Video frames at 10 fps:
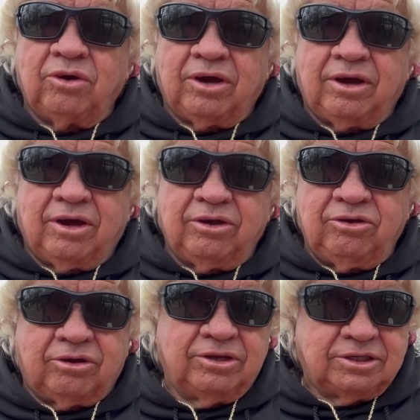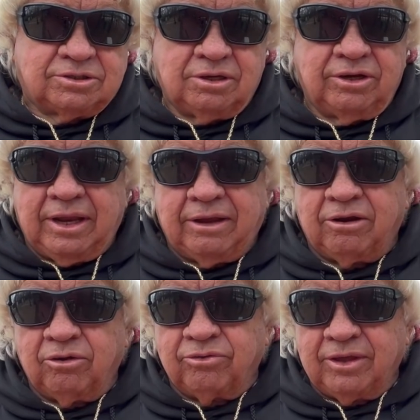Uh, you can just
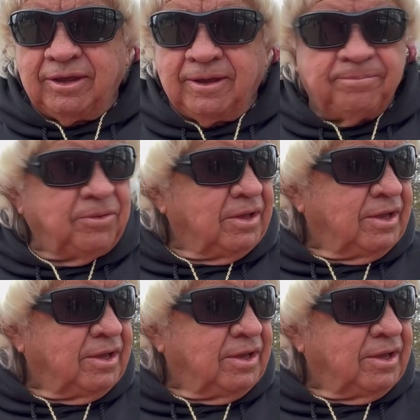download the um,